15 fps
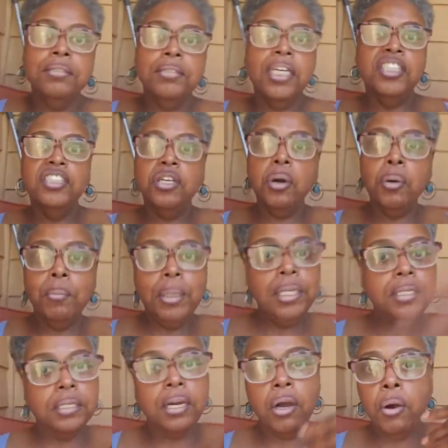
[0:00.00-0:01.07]
they told me
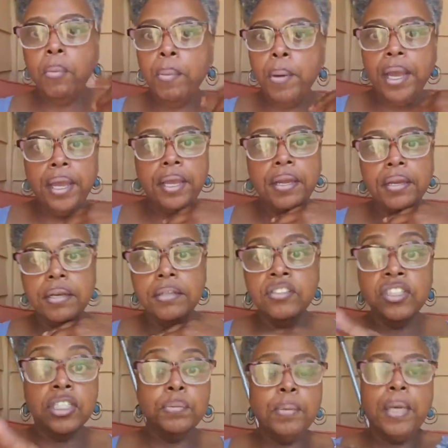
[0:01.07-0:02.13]
to copay.
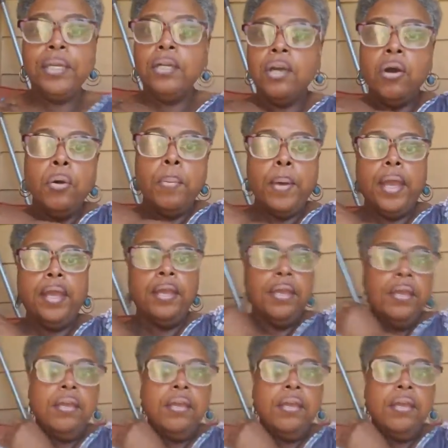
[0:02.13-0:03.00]
Just pay the copay.